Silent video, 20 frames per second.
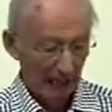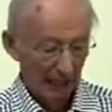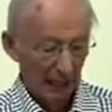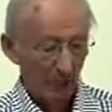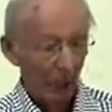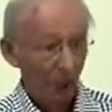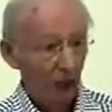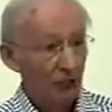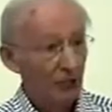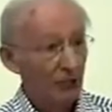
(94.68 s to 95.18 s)

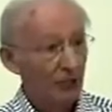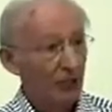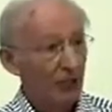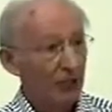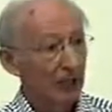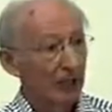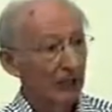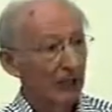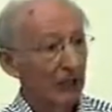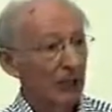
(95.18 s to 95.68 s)
and
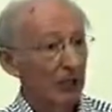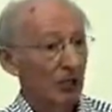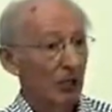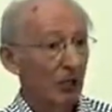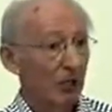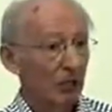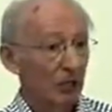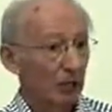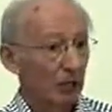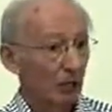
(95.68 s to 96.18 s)
religion, so
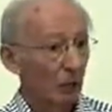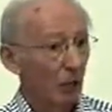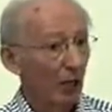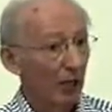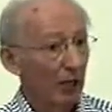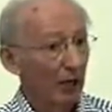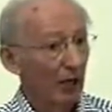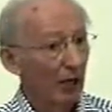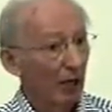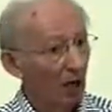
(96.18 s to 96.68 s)
you know
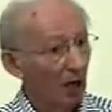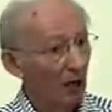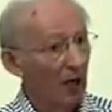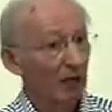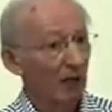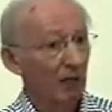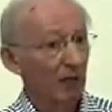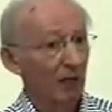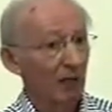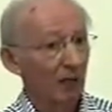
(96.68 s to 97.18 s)
where I'm
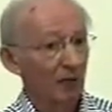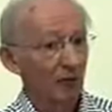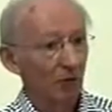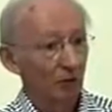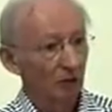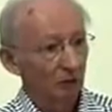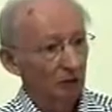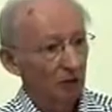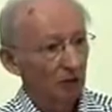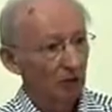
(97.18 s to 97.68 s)
coming
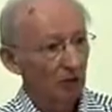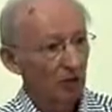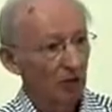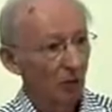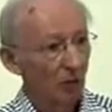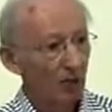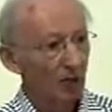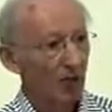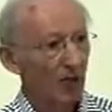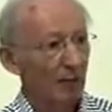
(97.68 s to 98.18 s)
from, because
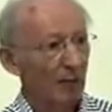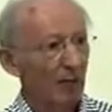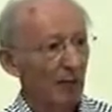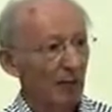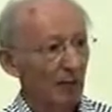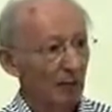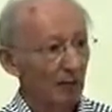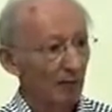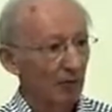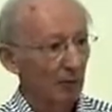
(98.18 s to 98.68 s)
where I'm
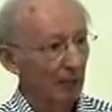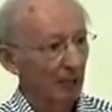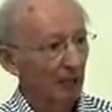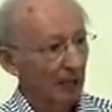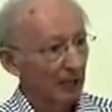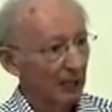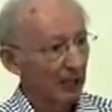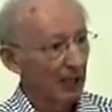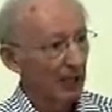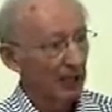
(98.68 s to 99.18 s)
coming from
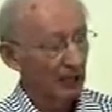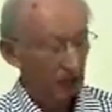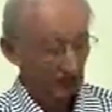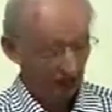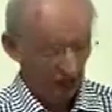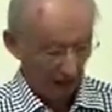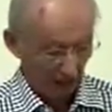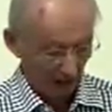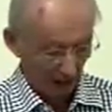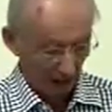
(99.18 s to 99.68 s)
affects
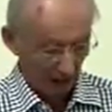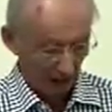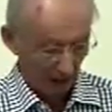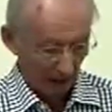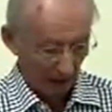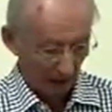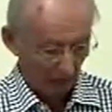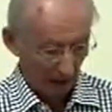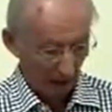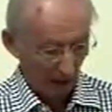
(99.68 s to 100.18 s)

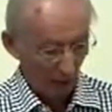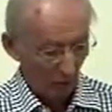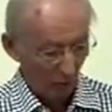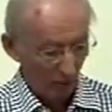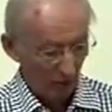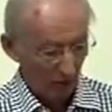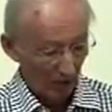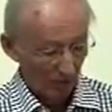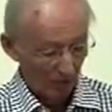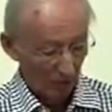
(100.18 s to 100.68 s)

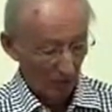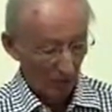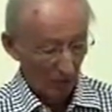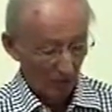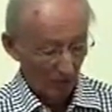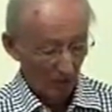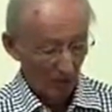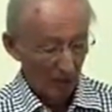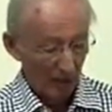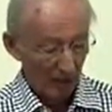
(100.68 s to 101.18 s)
what
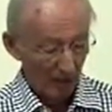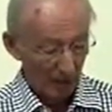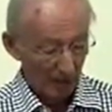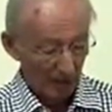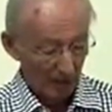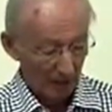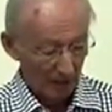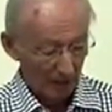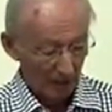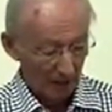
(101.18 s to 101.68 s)
I have
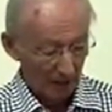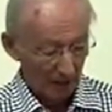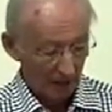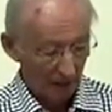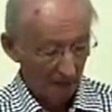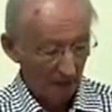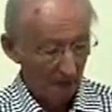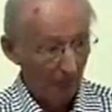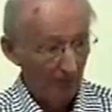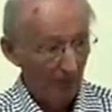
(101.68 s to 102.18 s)
to say to
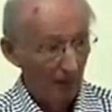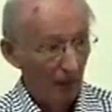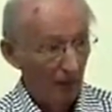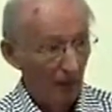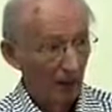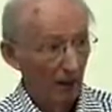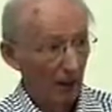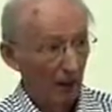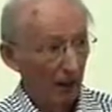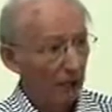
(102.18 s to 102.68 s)
you.
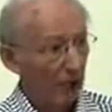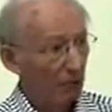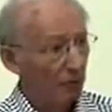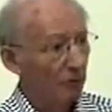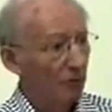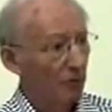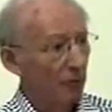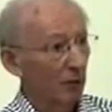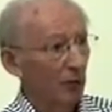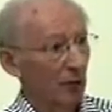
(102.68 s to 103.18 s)
I am
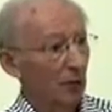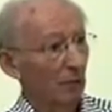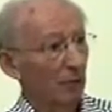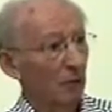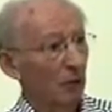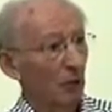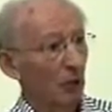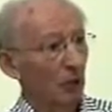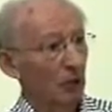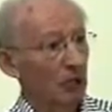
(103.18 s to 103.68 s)
from a
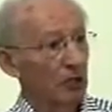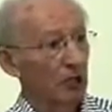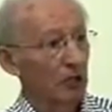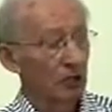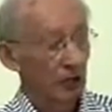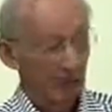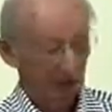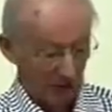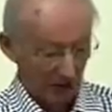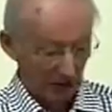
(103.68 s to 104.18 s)

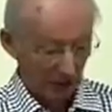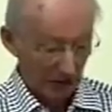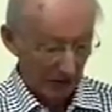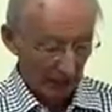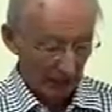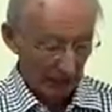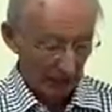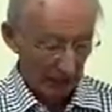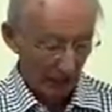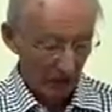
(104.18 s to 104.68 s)
Protestant
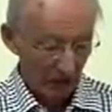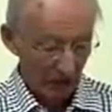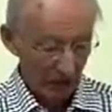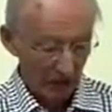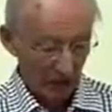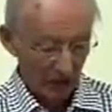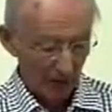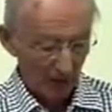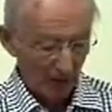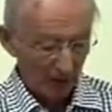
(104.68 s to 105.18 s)

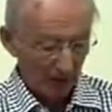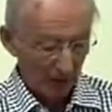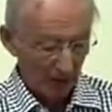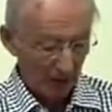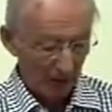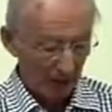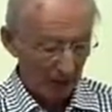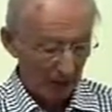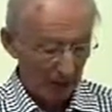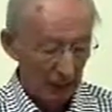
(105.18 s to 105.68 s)
Christian
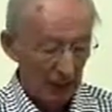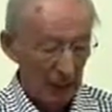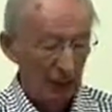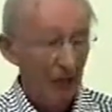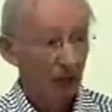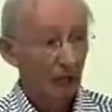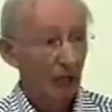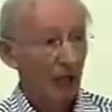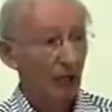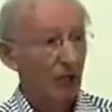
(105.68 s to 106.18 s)
background
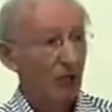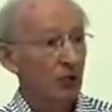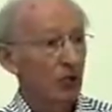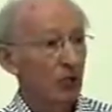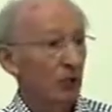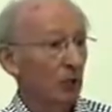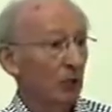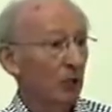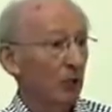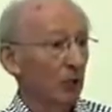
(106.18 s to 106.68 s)
and
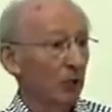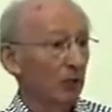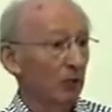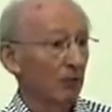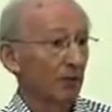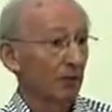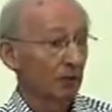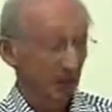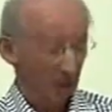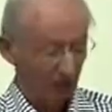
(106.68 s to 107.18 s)
still
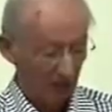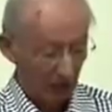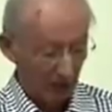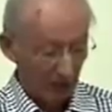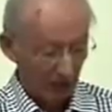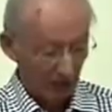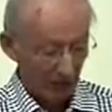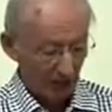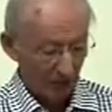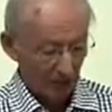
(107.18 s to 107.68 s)
believe that the
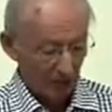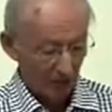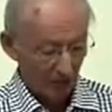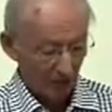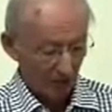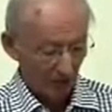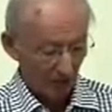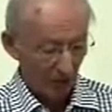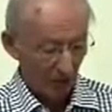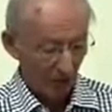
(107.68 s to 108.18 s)
teachings
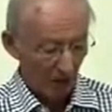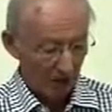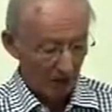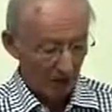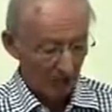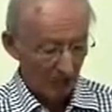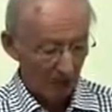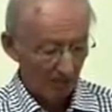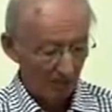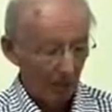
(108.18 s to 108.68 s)
of
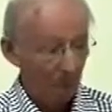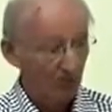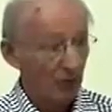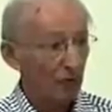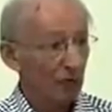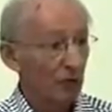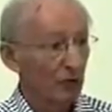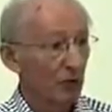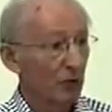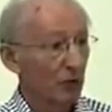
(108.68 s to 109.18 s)
Christ have
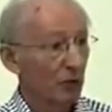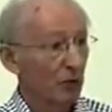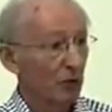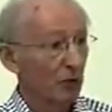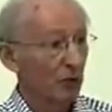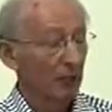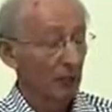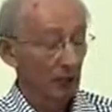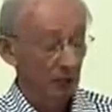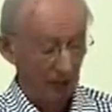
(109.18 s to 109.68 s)
much from which
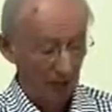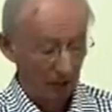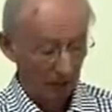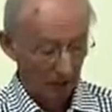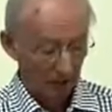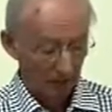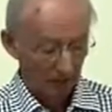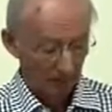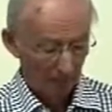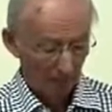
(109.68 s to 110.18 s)
we can
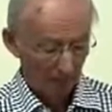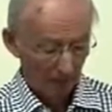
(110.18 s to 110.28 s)
learn.